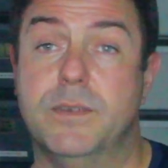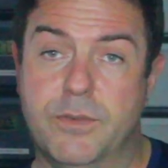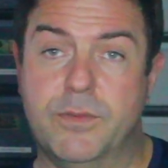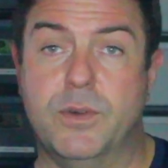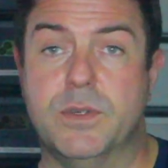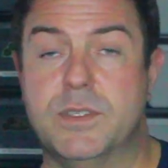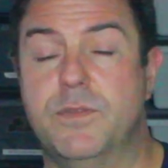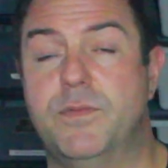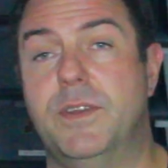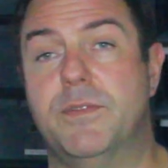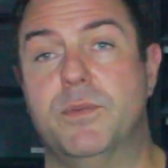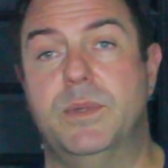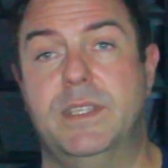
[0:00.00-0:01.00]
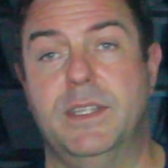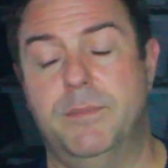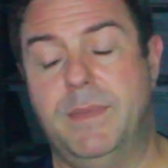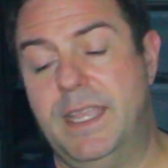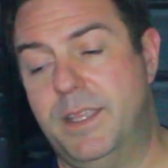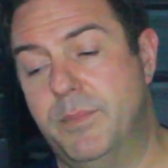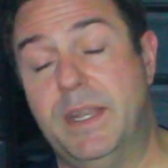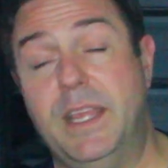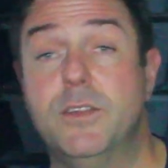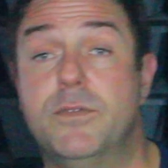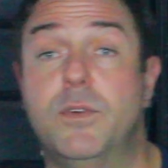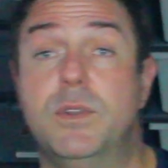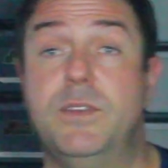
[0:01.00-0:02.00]
of course the 5th one didn't make it, but out
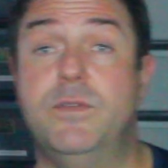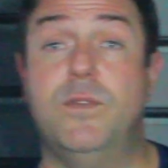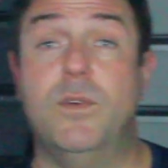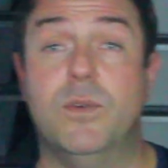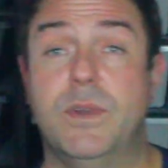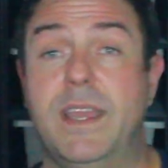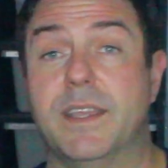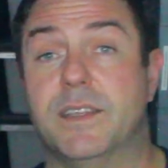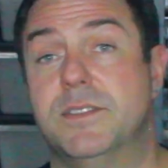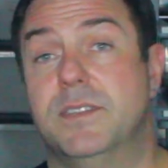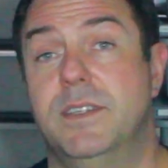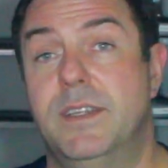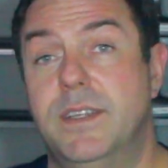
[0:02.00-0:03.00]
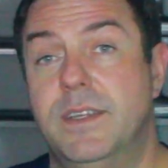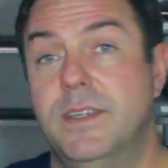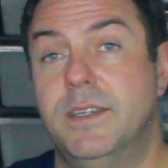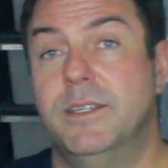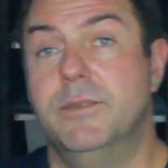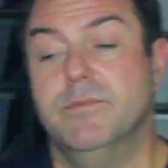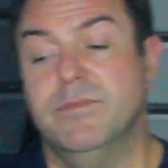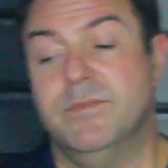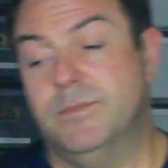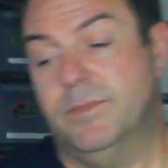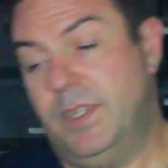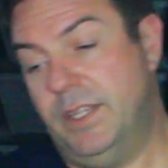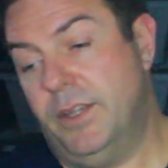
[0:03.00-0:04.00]
of only 4 eggs,
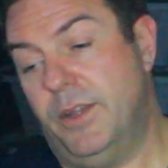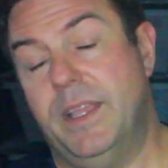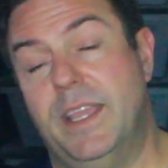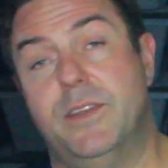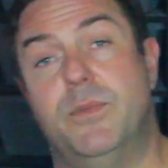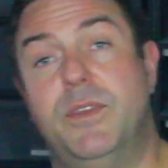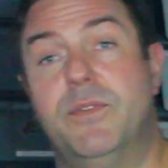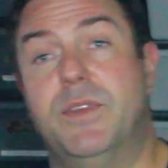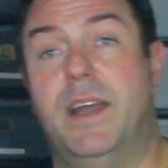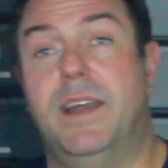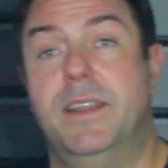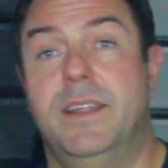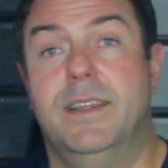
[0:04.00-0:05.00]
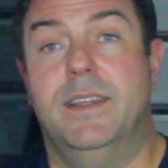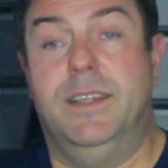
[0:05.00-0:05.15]
you know, and we've got